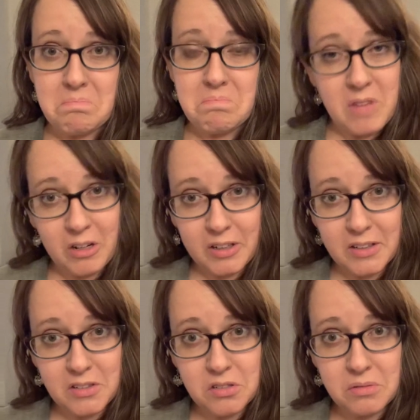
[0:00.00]

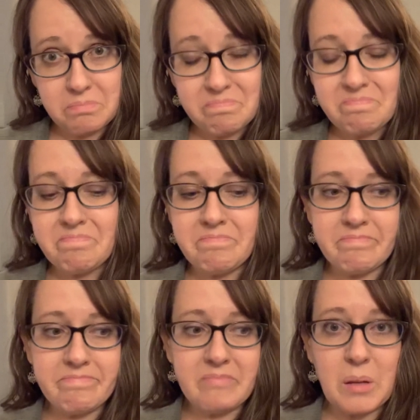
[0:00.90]
marriage
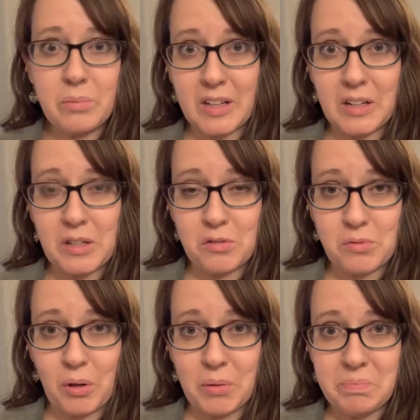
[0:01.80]
played a huge
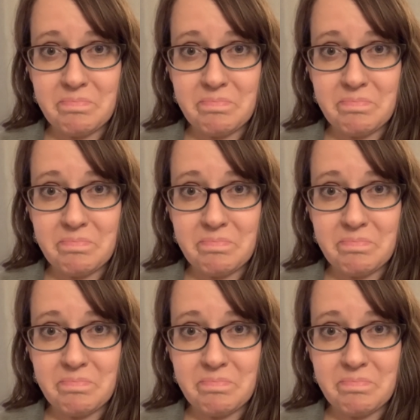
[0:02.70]
role.